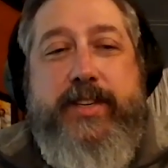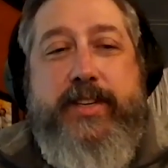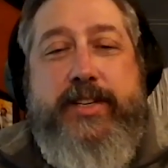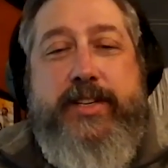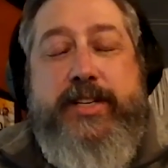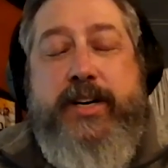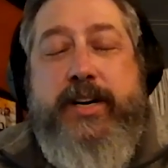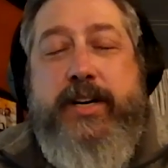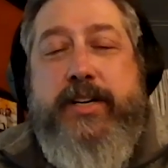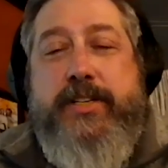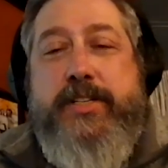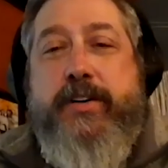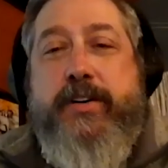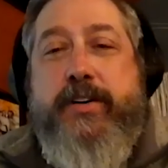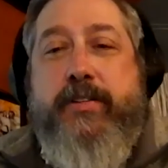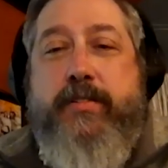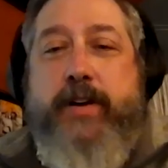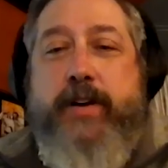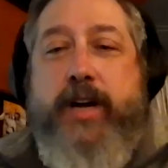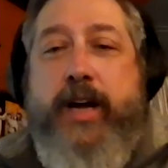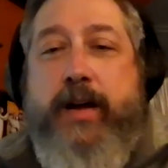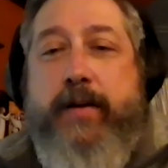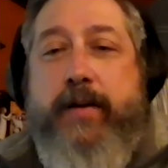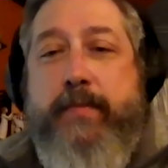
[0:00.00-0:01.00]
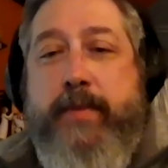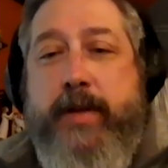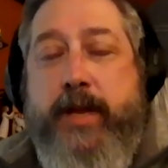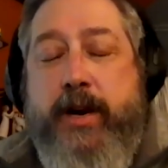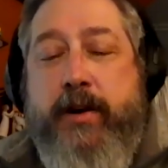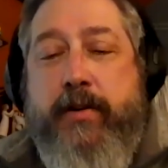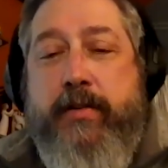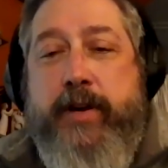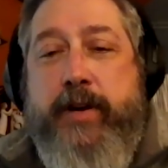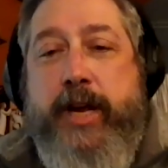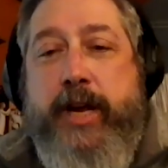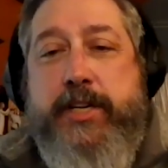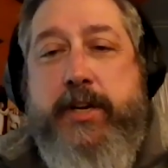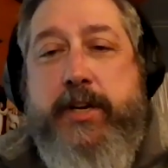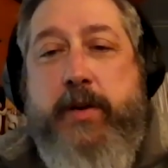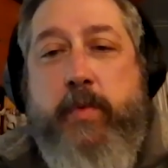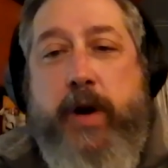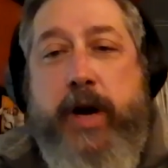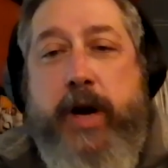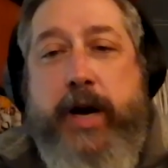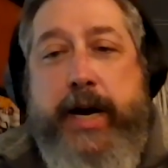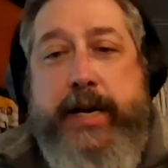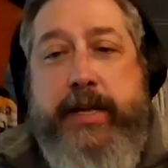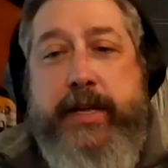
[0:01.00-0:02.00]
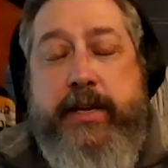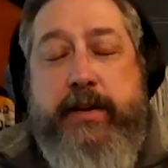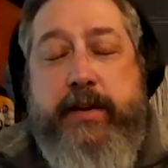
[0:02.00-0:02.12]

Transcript: Sure. So, nationwide,